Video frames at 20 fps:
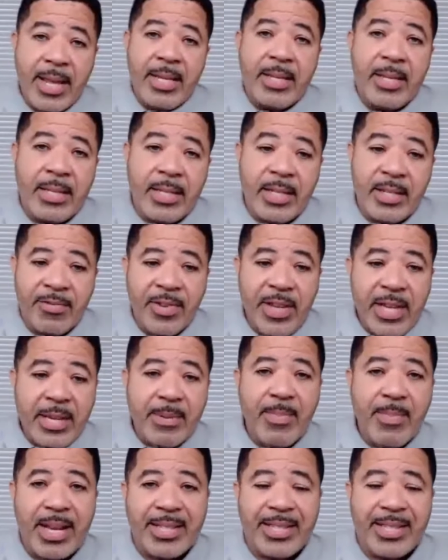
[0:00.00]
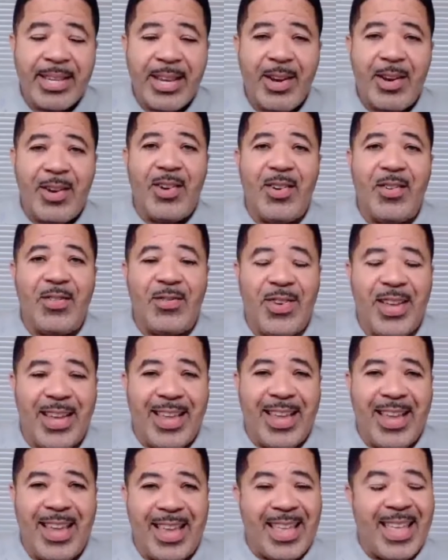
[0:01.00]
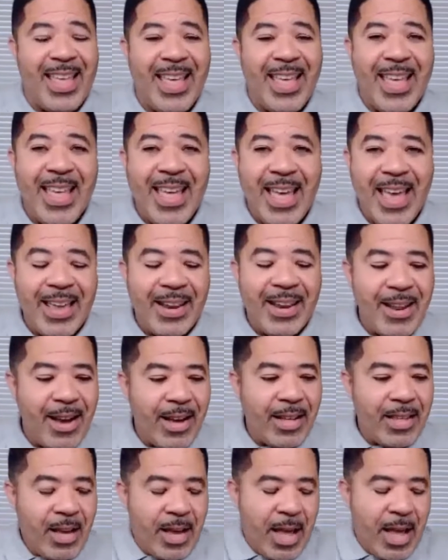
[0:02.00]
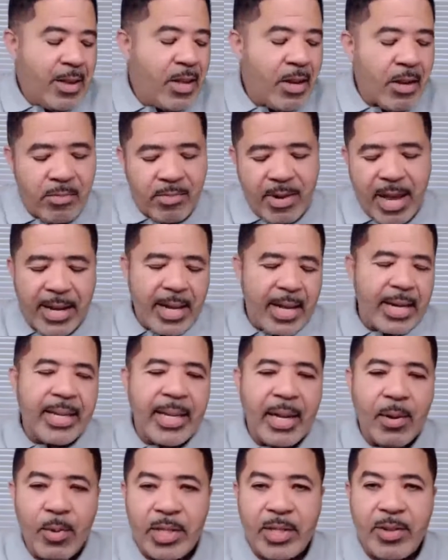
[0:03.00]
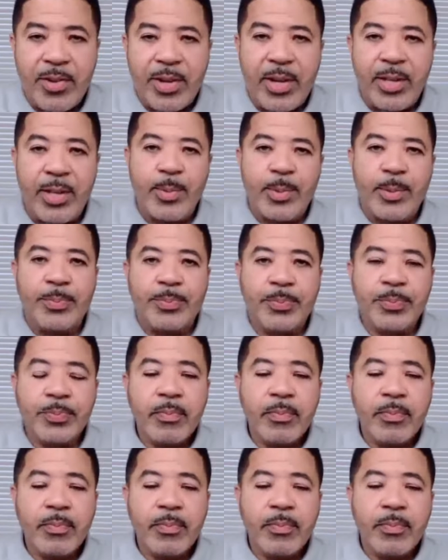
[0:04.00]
I need to just feed myself. And I got to get what's available.